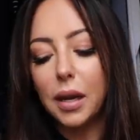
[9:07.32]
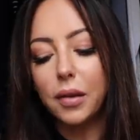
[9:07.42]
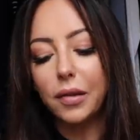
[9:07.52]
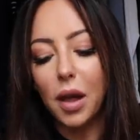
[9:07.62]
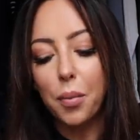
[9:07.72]
It
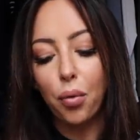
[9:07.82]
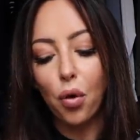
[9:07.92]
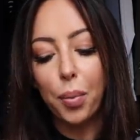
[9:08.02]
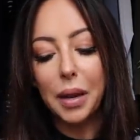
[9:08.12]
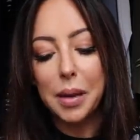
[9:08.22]
is like
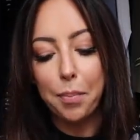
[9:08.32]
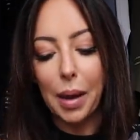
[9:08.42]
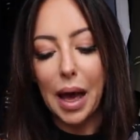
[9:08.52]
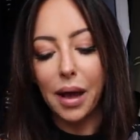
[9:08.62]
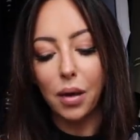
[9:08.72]
properly
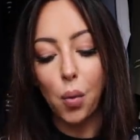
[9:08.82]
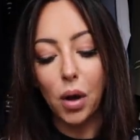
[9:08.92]
black.